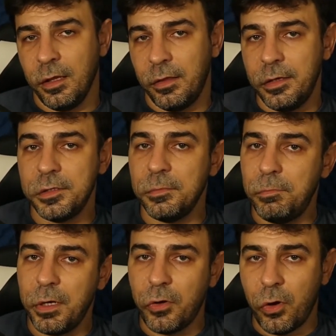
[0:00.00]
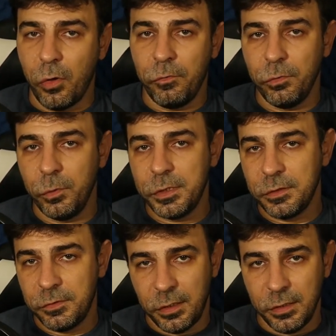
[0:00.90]
There's a big confluence
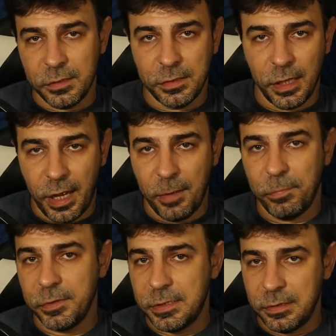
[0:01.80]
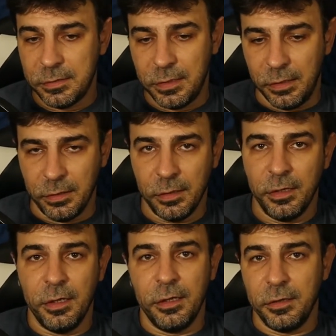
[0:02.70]
of things that happened since then.
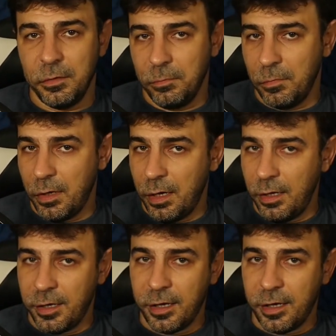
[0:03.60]
A